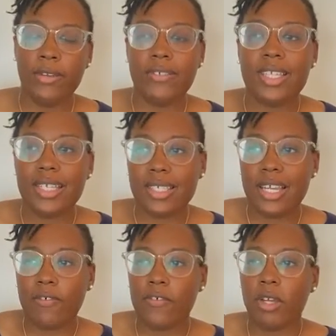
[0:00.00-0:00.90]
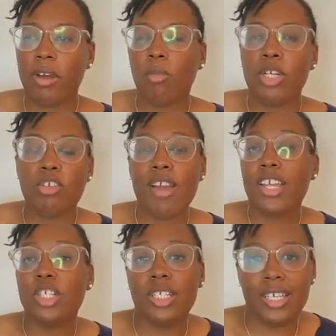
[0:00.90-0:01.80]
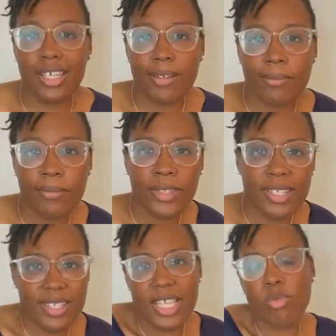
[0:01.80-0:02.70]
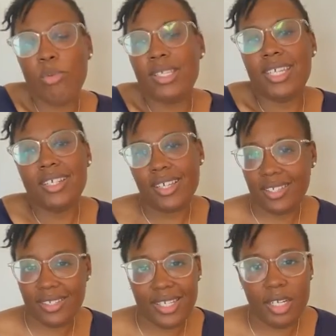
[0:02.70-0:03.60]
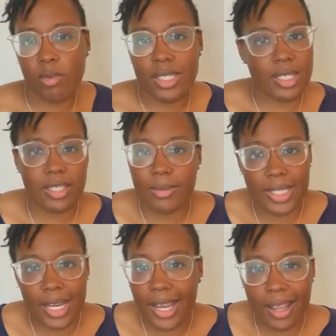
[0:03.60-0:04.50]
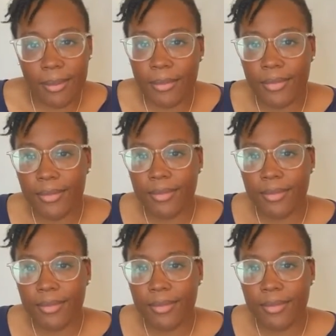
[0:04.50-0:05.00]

You have to take time to figure out what do you actually need. See, that's what we teach at succeedingwithsystems.com.